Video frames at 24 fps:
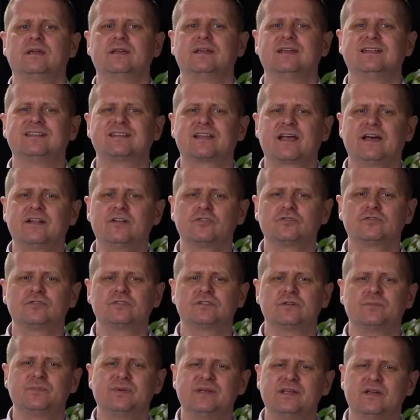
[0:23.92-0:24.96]
it
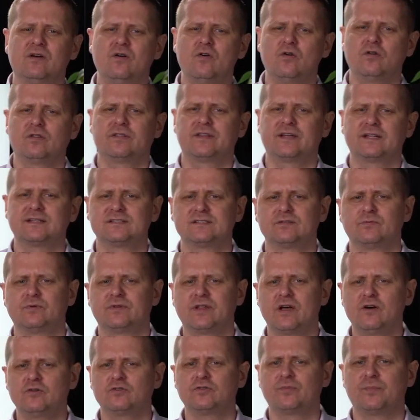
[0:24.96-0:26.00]
cannot be all that
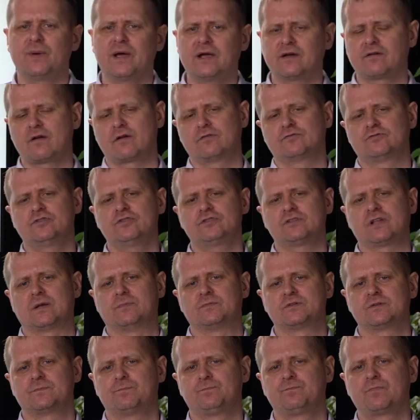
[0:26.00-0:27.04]
without background
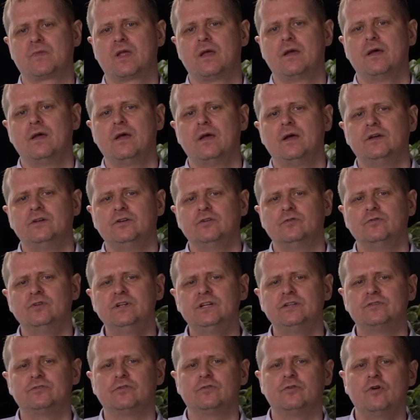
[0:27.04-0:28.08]
systems. You
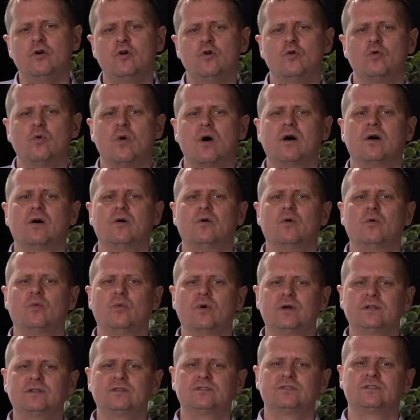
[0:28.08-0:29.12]
need to know
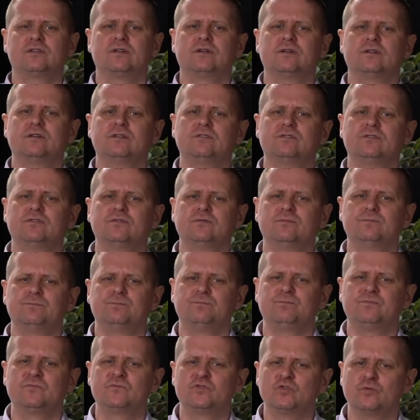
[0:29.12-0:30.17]
what
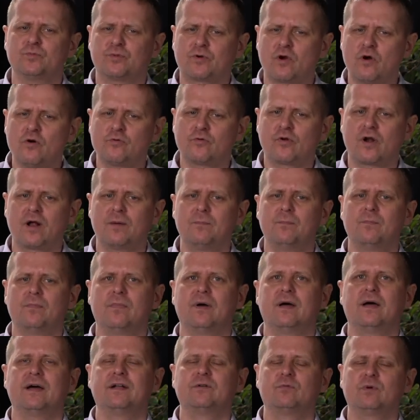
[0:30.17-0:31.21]
to program
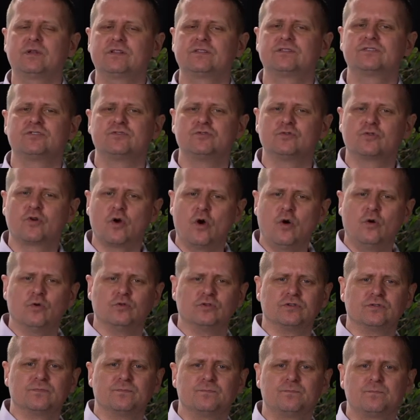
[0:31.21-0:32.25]
and what to
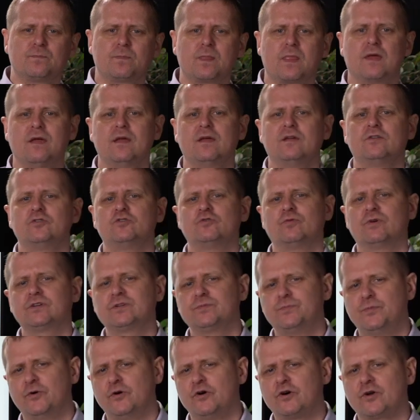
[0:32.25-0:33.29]
code. To
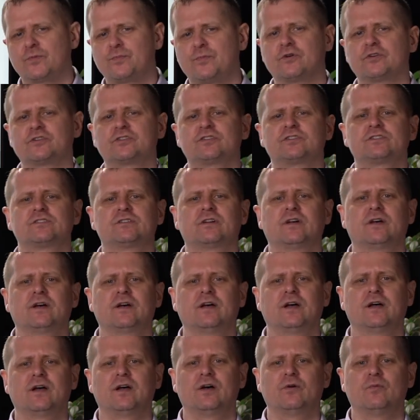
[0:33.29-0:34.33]
what purpose,
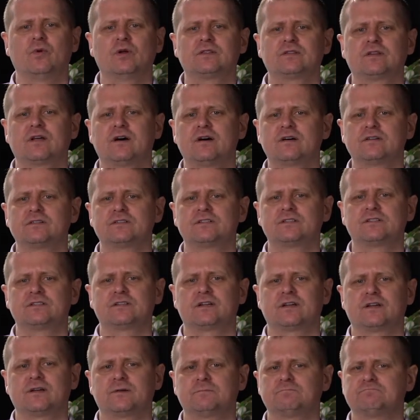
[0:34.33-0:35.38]
what does,
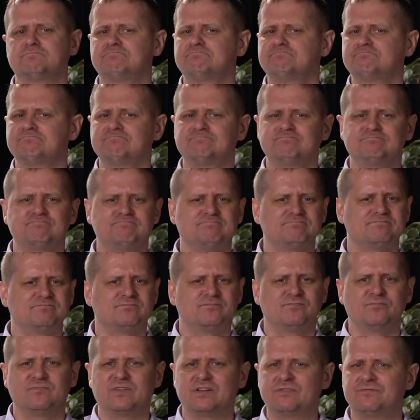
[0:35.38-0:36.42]

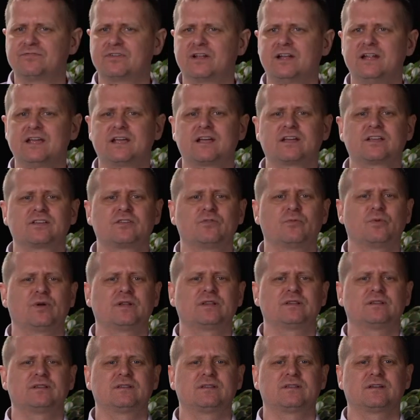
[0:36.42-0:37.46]
if clicked,
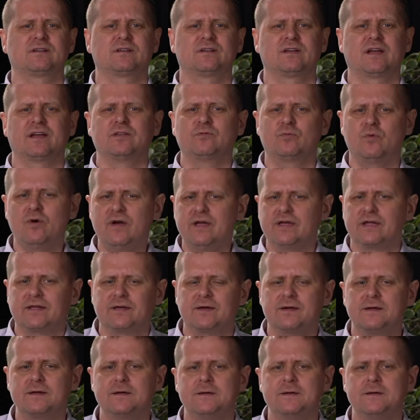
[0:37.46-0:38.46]
what and why.